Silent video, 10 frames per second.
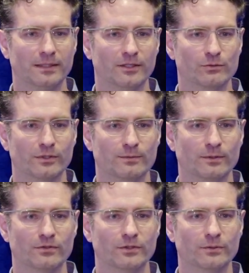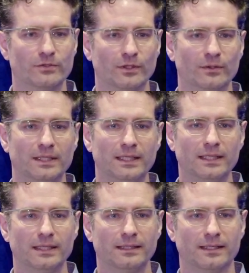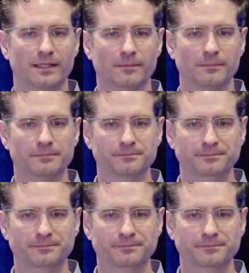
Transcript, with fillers: does what it's supposed to do so um,